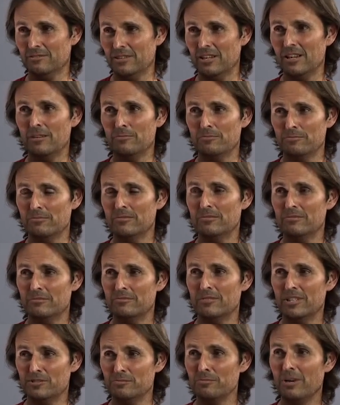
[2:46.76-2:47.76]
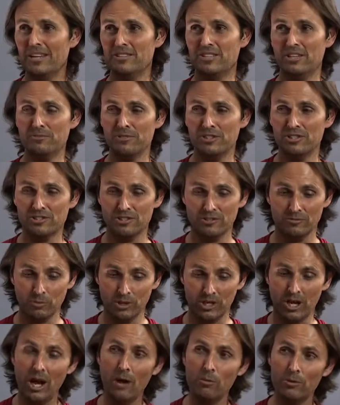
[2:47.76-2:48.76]
Right. Is my definition of
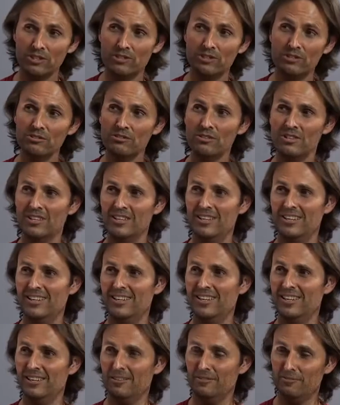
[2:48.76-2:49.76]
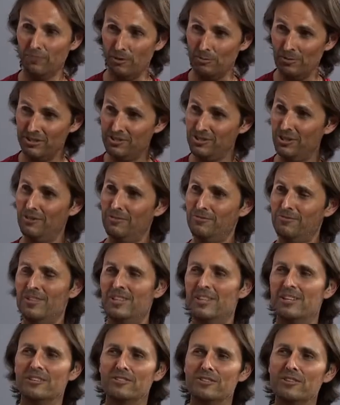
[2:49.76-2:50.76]
what I would do for myself
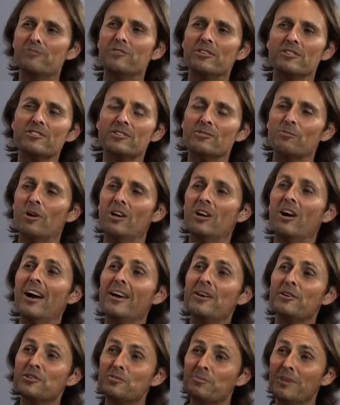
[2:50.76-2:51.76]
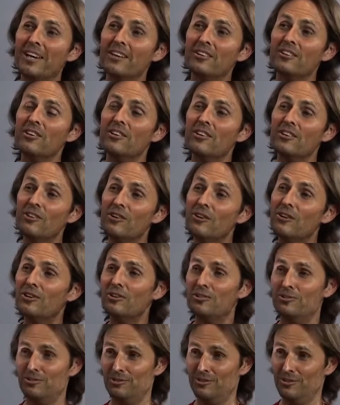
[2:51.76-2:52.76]
different to what I expect her
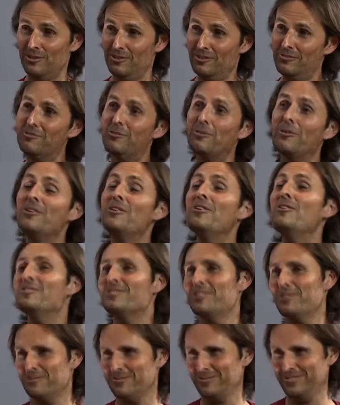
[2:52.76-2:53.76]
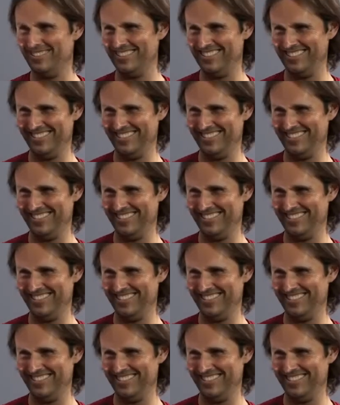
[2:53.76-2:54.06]
to do for herself?